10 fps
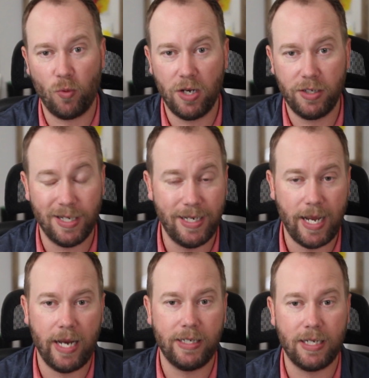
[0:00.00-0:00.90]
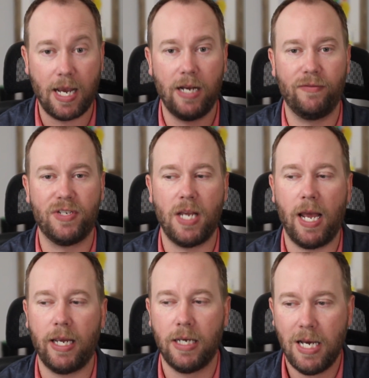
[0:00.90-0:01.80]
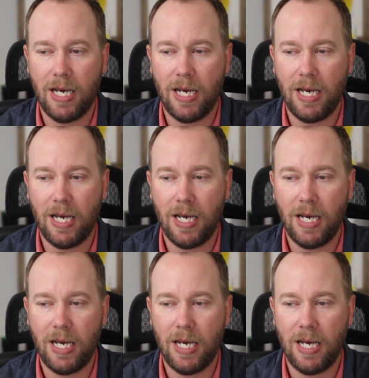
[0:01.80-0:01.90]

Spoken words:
one today to kind of say,